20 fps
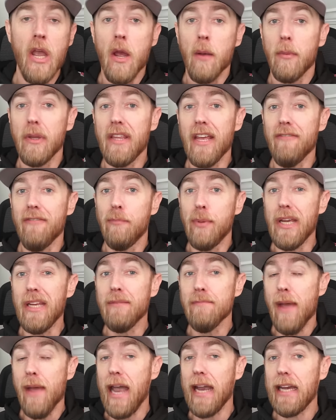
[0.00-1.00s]
but they've
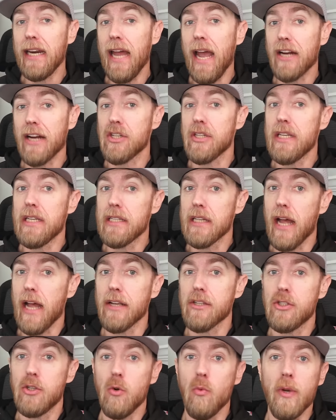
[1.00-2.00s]
been back in action these
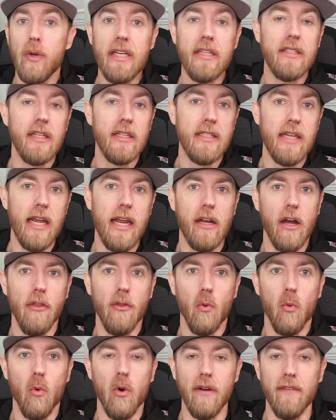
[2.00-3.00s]
last 2 weeks to take on
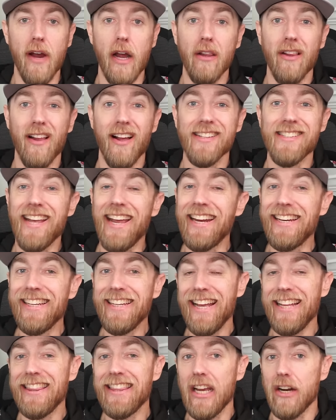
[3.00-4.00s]
the World of Outlaws and
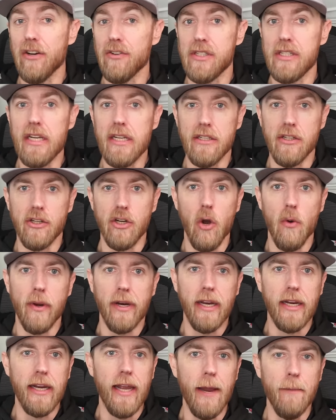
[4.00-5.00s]
get their season
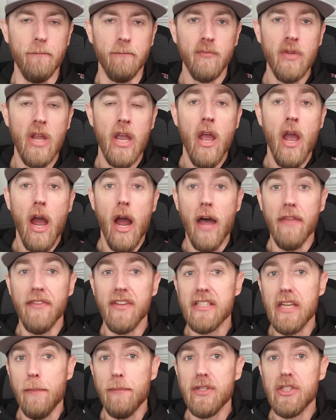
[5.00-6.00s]
going again. On
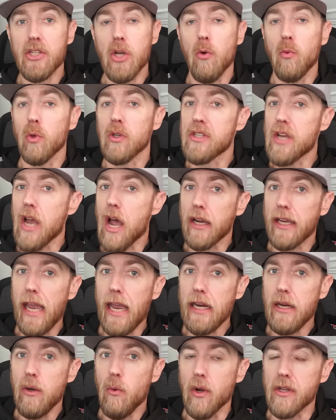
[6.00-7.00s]
this episode, we'll talk
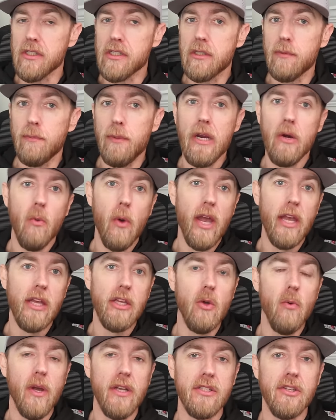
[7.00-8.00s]
81 Speedway,
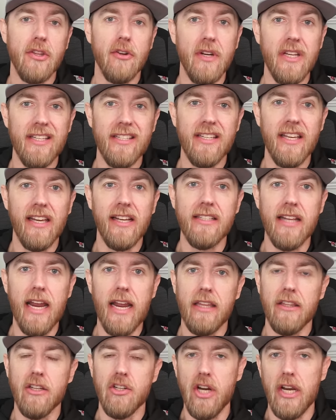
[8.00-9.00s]
US 36,
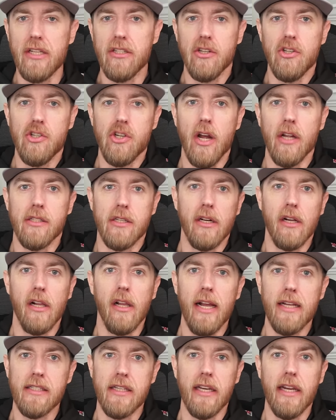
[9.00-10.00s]
and the Jason Johnson
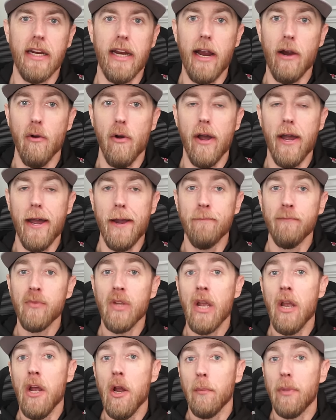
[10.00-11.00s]
Classic at Arrowhead.
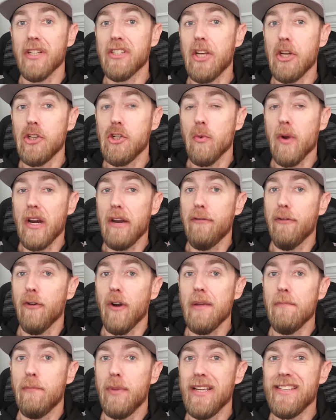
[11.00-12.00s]
Plus, get you ready for
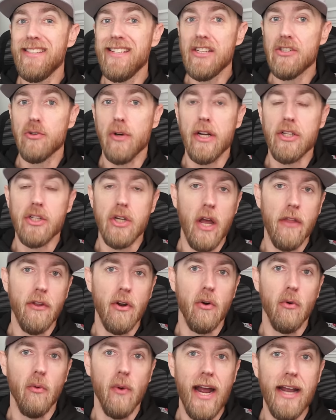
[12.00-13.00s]
a busy stretch on the
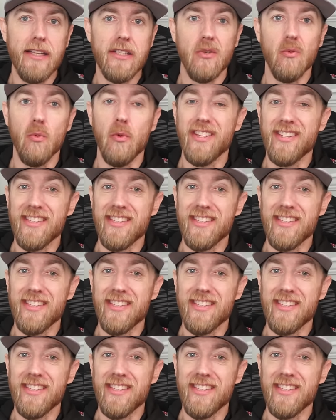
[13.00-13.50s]
horizon with